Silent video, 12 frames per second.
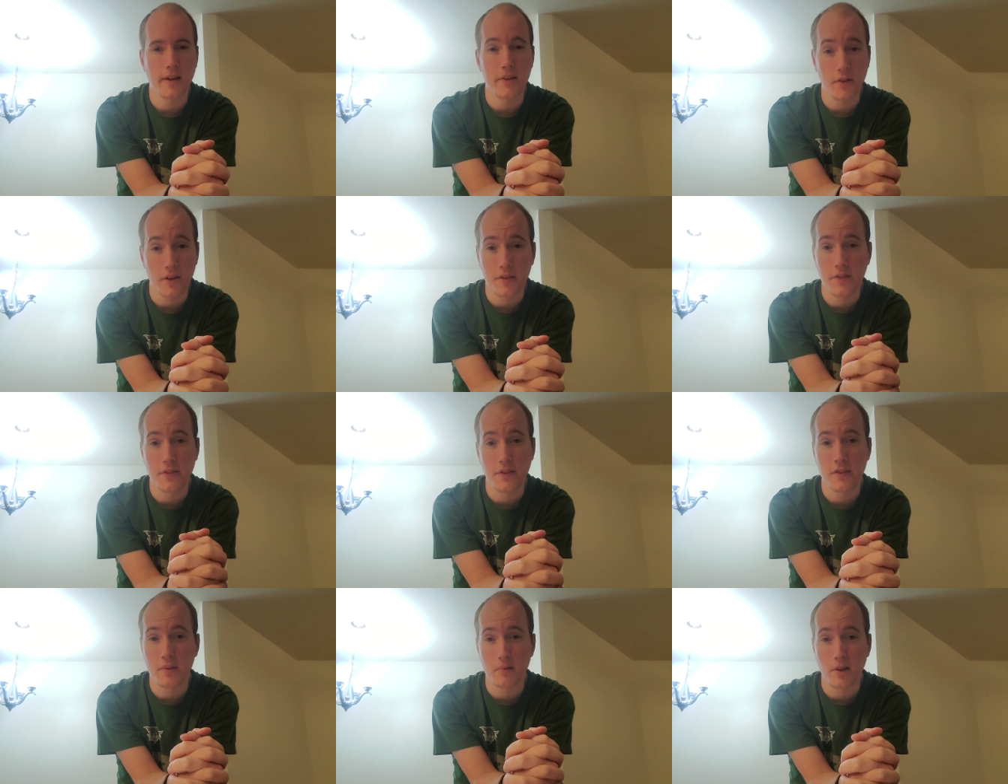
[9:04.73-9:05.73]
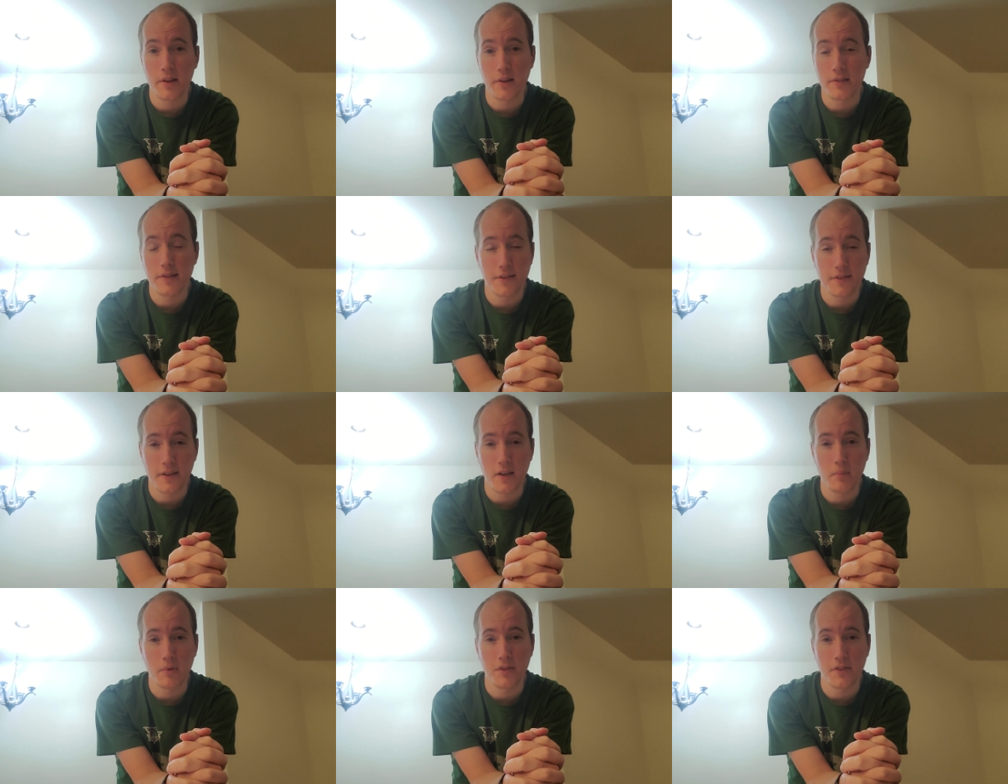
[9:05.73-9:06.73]
digestive system and all the other things that
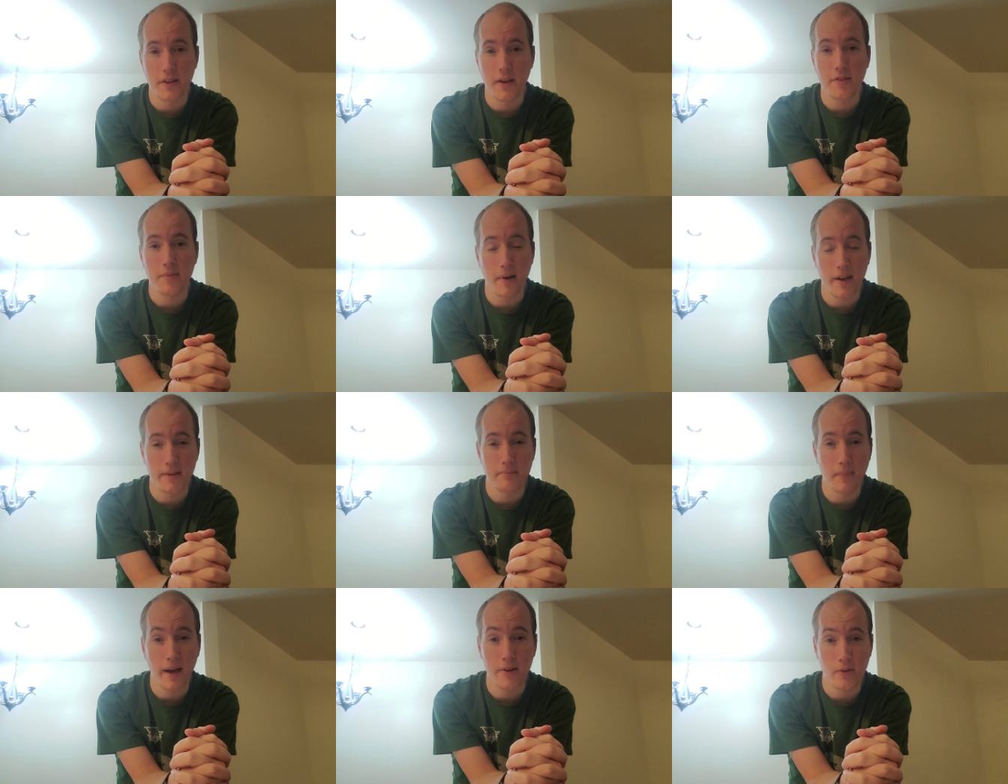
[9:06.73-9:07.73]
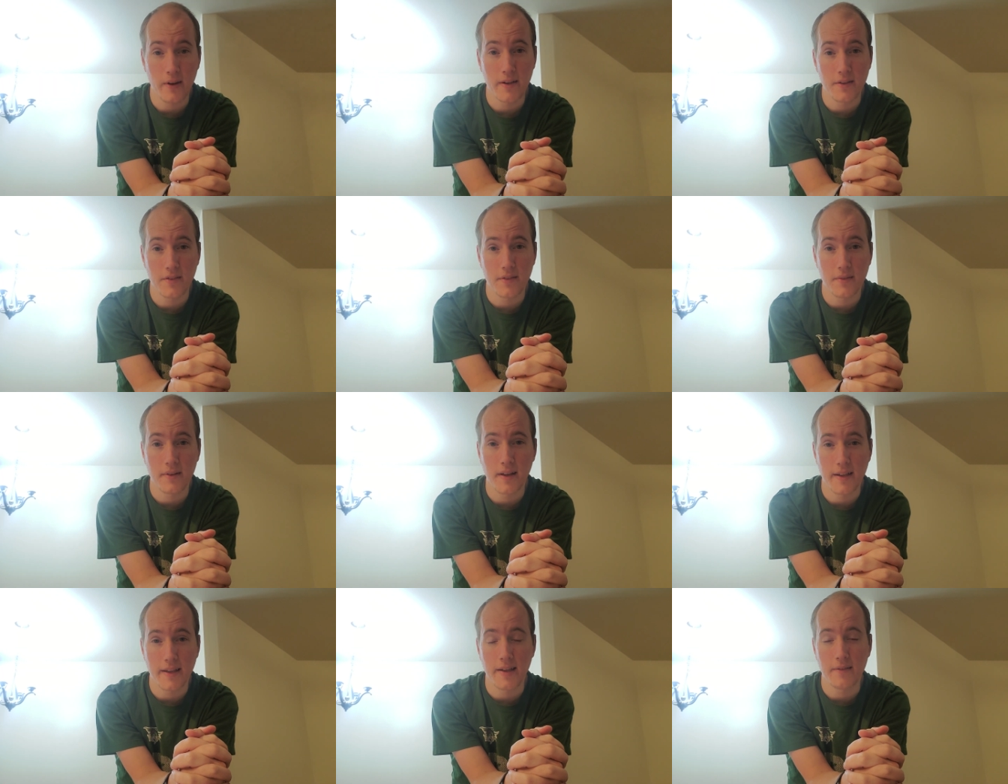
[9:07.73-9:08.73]
come with CF, my migraines that
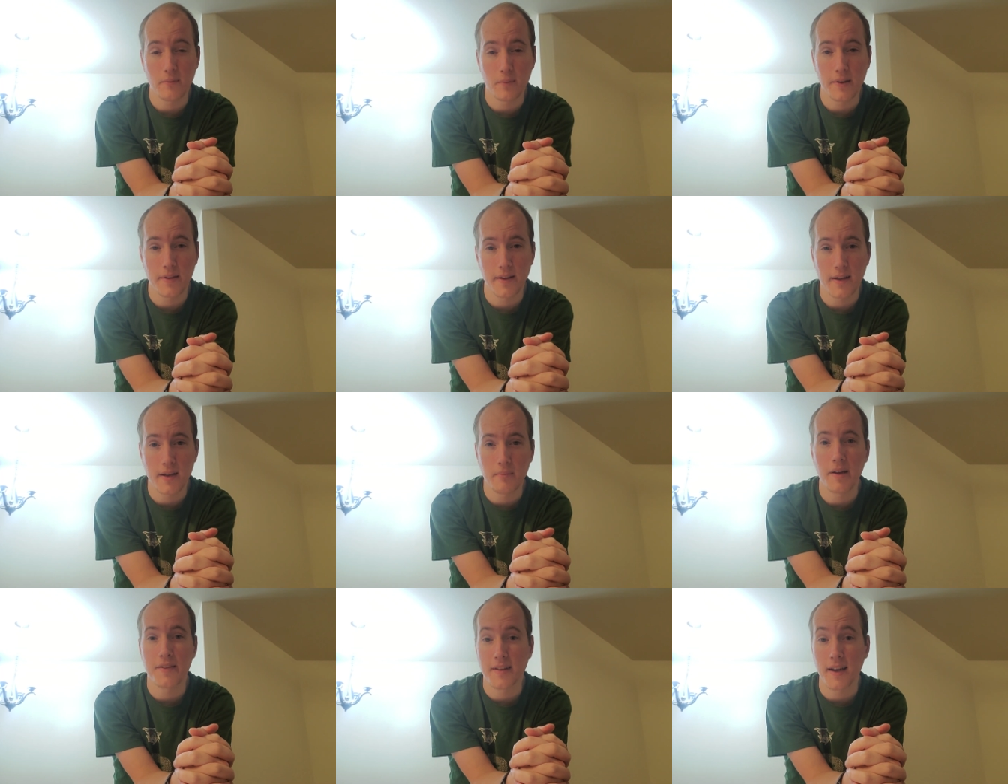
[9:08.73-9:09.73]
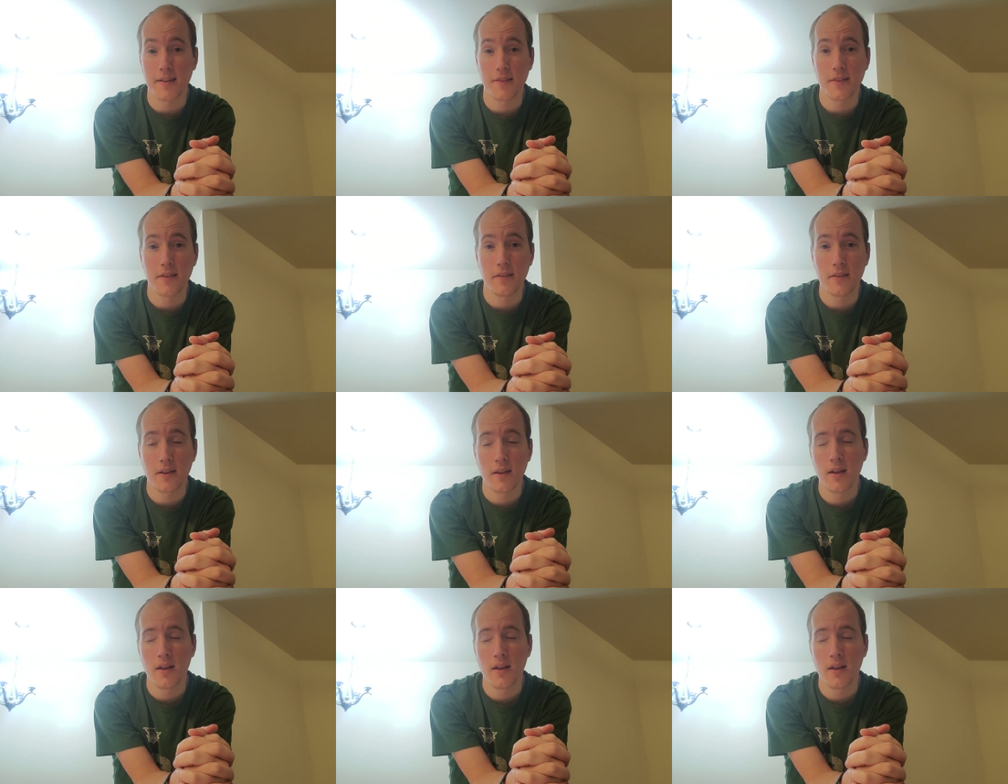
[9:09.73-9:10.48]
I get with uh, my sinuses.